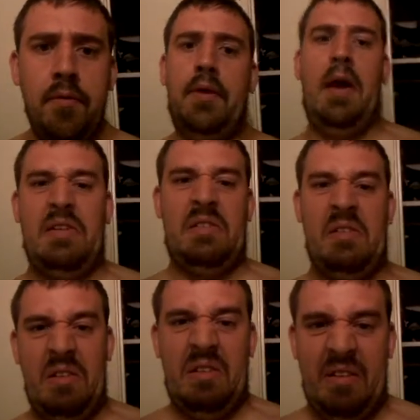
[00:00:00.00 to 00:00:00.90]
guys are
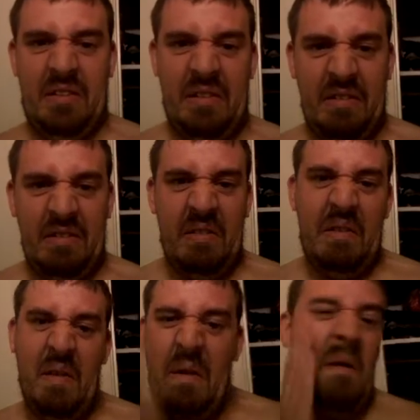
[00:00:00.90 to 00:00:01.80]
doing it too.
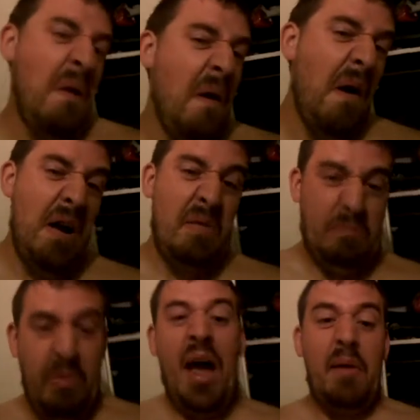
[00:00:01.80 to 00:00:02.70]

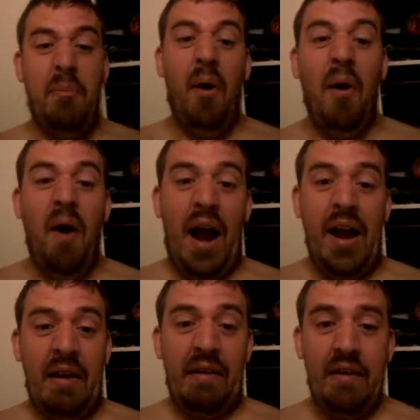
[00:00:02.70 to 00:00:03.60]
Bad
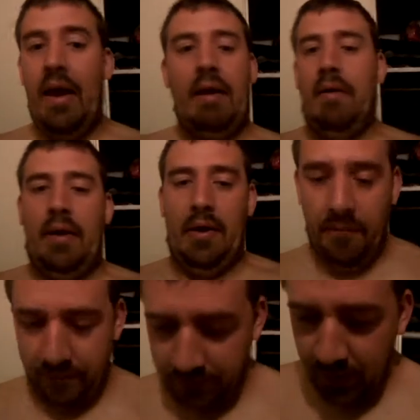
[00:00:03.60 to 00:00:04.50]
boy. I don't know.
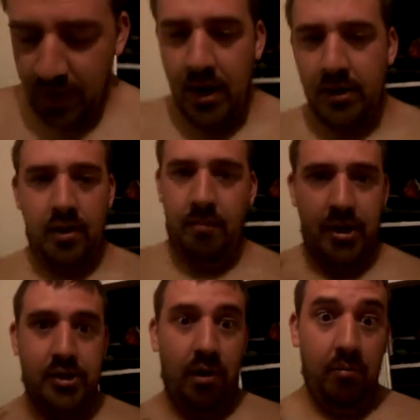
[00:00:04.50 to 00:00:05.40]
So
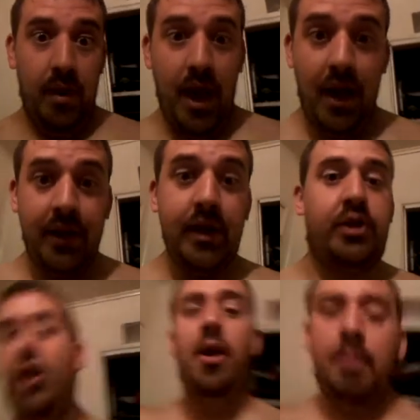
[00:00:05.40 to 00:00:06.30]
Mick's all mad. He's
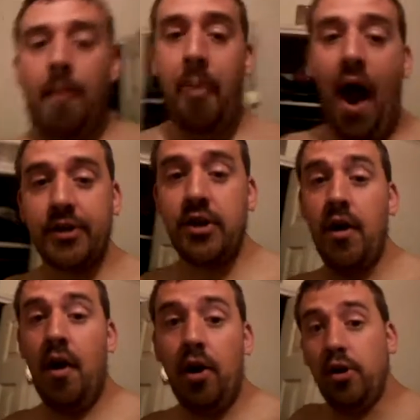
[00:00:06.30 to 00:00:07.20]
like, get him in the back.
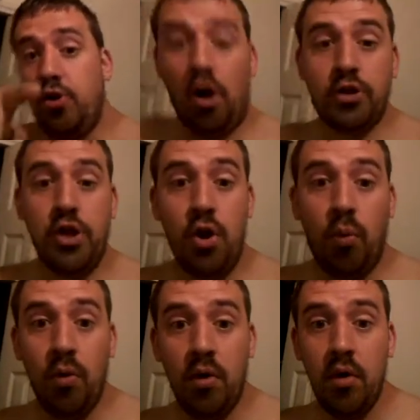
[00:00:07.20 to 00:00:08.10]
I gotta talk to
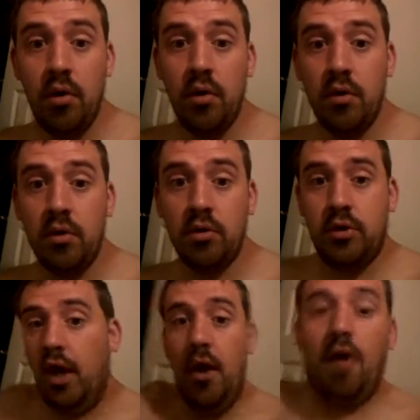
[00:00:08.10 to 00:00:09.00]
you.
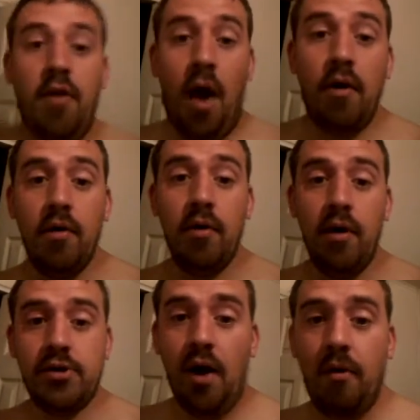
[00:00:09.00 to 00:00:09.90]
Get in there now.
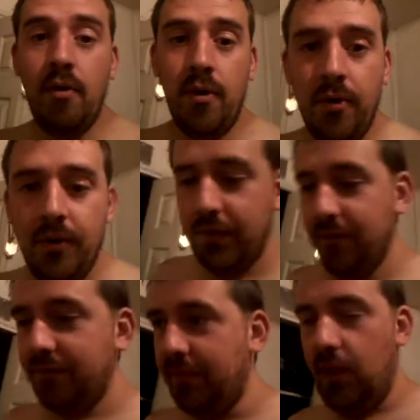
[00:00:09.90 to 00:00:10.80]
Let's go.
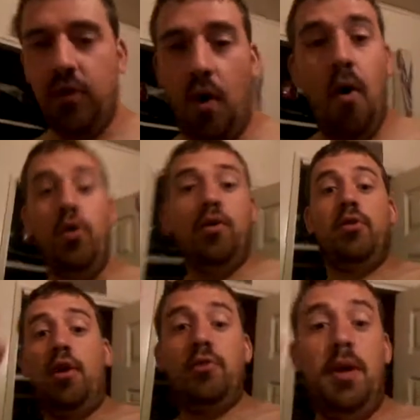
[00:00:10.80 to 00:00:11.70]
He's like, oh, you want
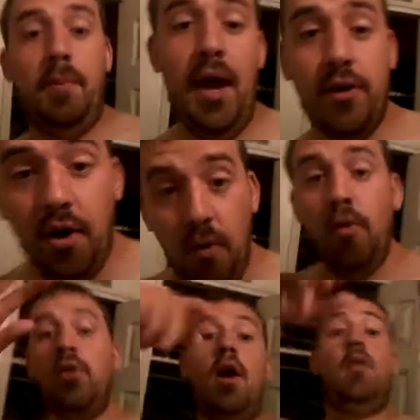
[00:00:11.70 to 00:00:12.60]
to talk to me in the back?
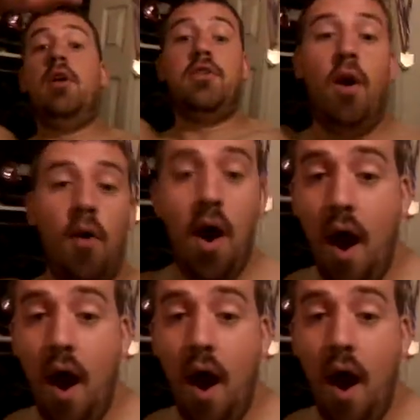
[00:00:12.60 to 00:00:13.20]
Oh, okay, let's go.